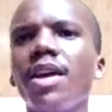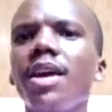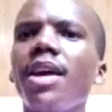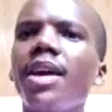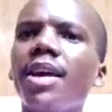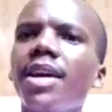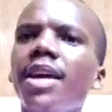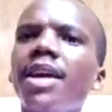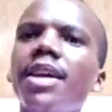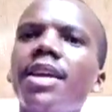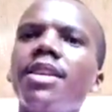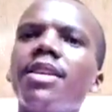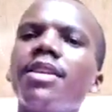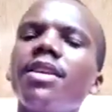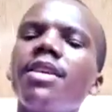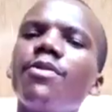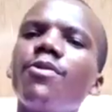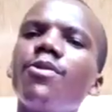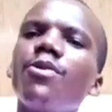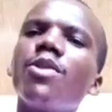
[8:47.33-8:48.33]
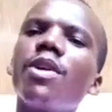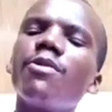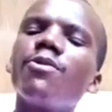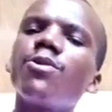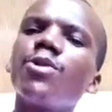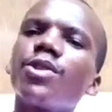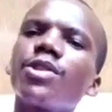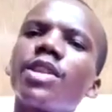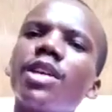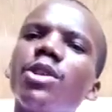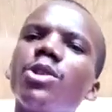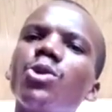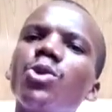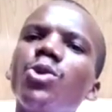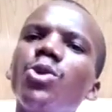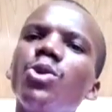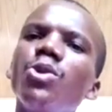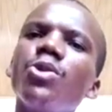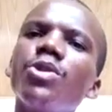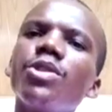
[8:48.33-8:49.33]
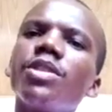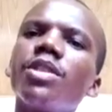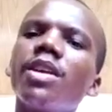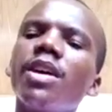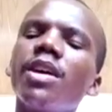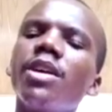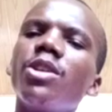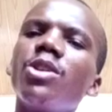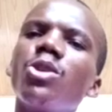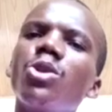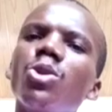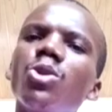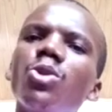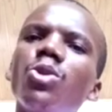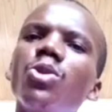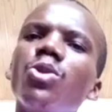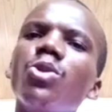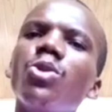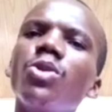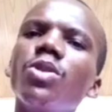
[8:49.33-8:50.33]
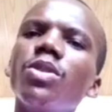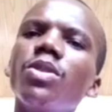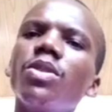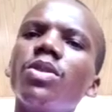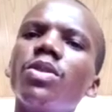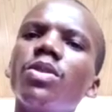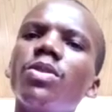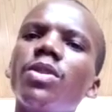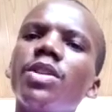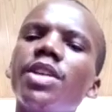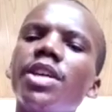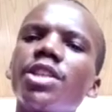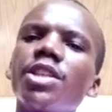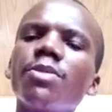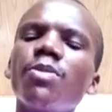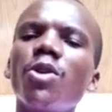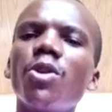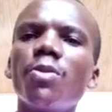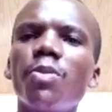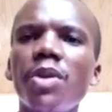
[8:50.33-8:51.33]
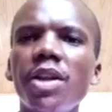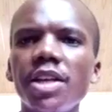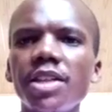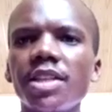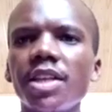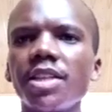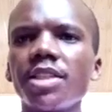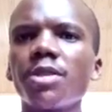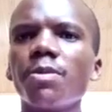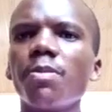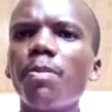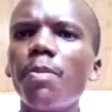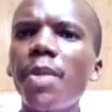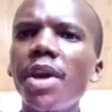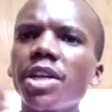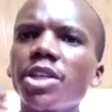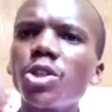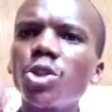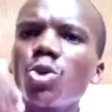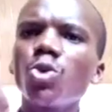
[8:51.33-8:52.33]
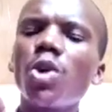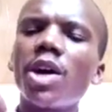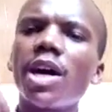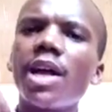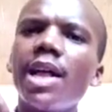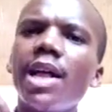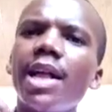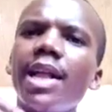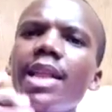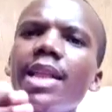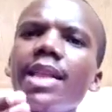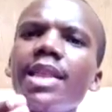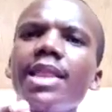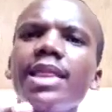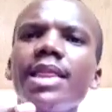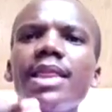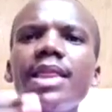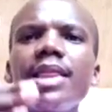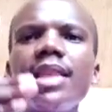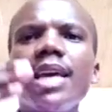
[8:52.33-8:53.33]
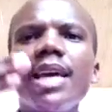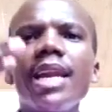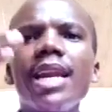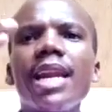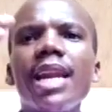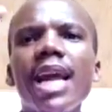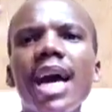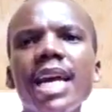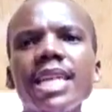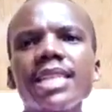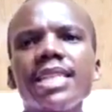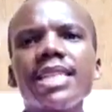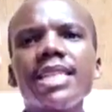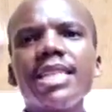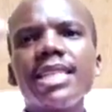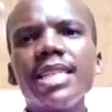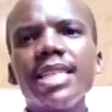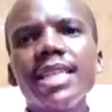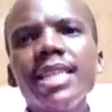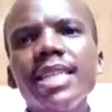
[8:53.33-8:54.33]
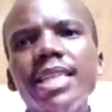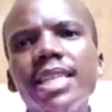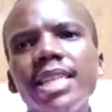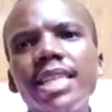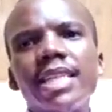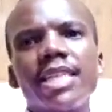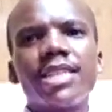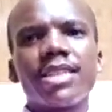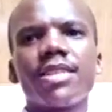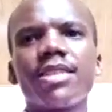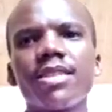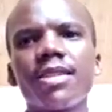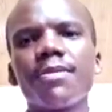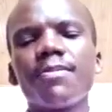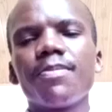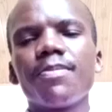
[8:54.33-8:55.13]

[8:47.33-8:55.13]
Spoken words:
Again, if you have chosen to use 2 decimal places, make sure the last digit